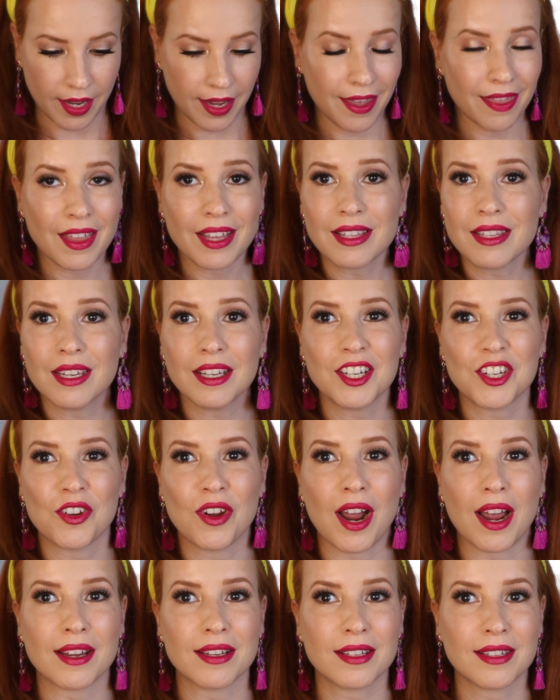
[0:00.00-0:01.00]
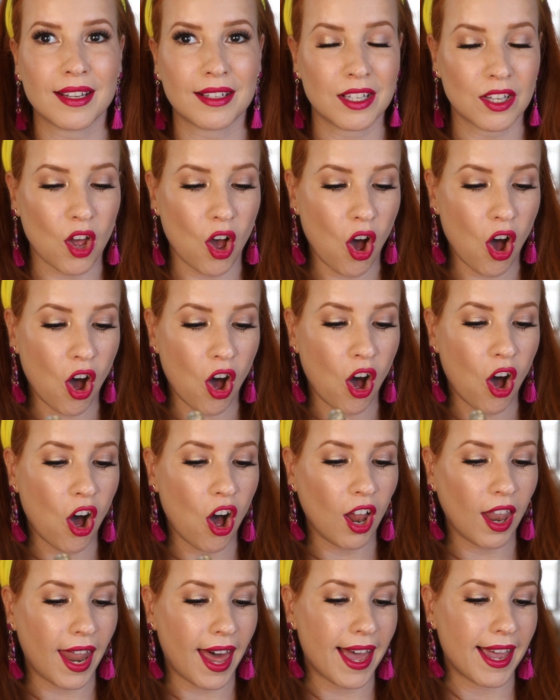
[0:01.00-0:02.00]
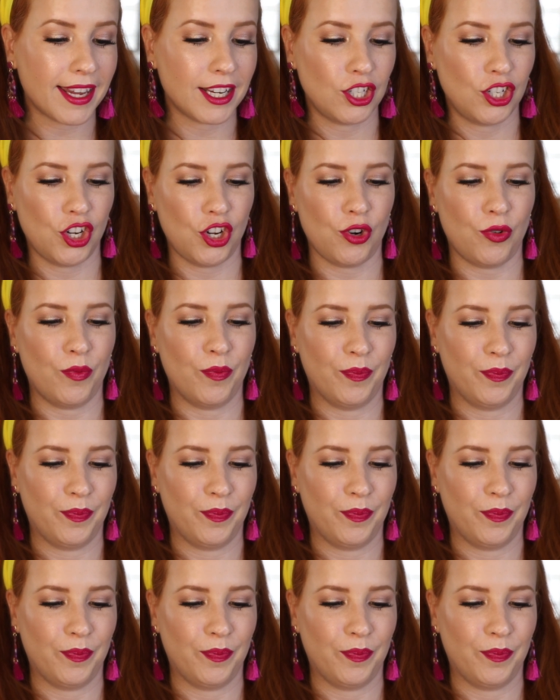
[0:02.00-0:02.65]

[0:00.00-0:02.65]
And that's it, you guys. That's all I do.